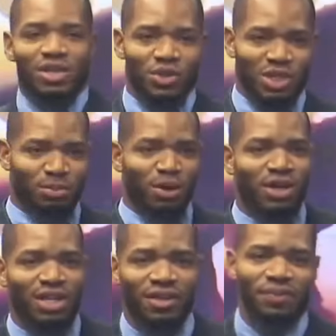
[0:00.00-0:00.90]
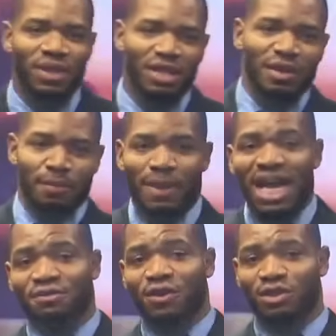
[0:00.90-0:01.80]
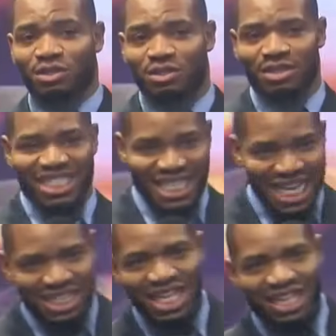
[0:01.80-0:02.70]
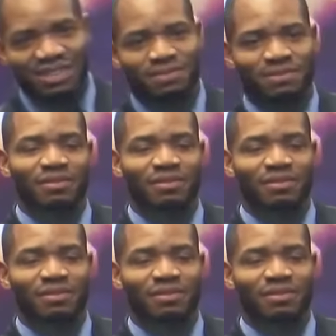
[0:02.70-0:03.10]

So the boy, by force, sat down.